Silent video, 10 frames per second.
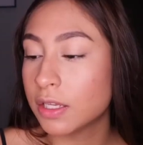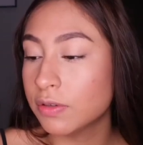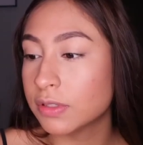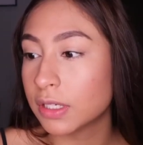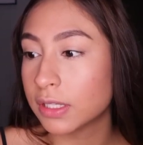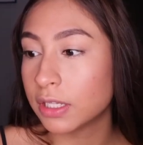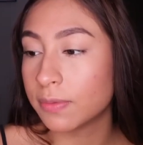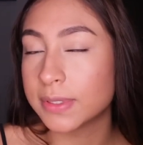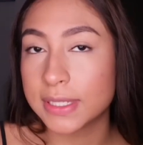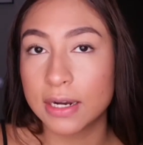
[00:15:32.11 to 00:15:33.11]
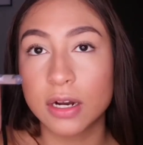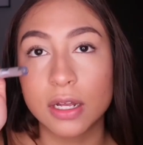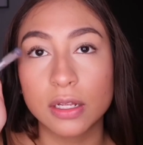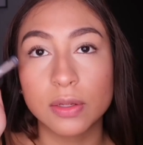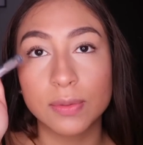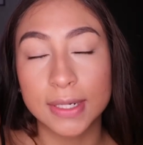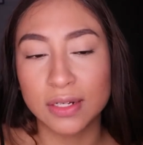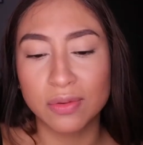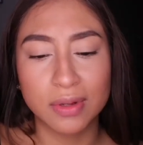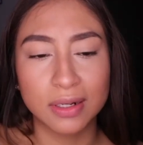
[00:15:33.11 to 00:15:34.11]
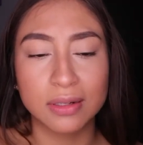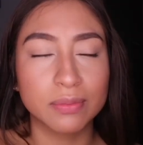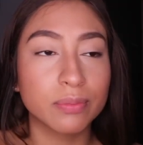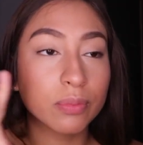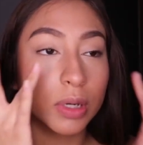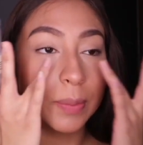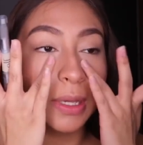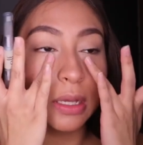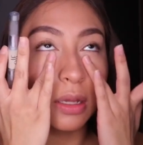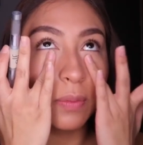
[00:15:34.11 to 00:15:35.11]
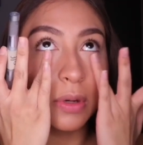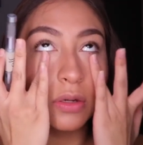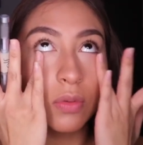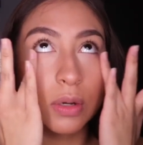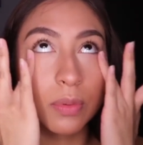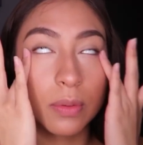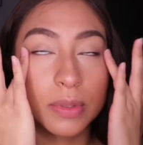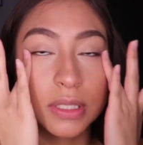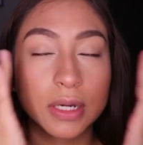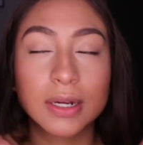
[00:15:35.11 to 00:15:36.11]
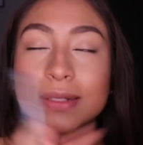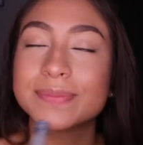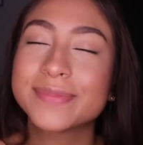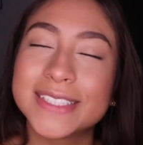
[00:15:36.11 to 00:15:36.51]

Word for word: use a clear mascara when I don't want to wear makeup and I don't want to put on mascara.